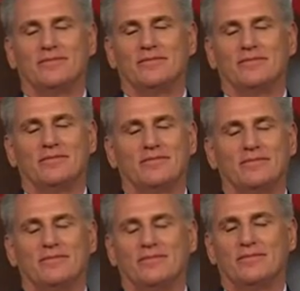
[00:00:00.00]

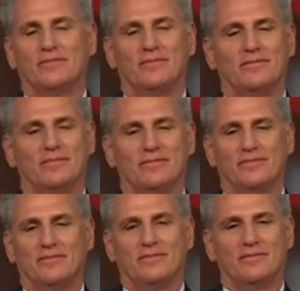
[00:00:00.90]

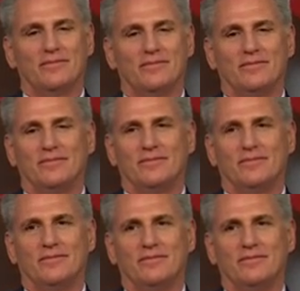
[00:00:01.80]

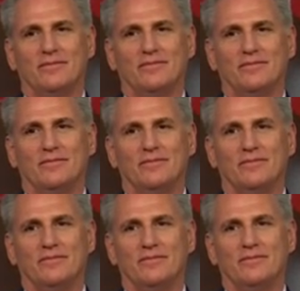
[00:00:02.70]

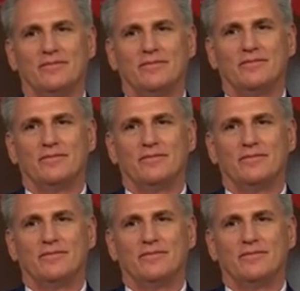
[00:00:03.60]
(not speaking)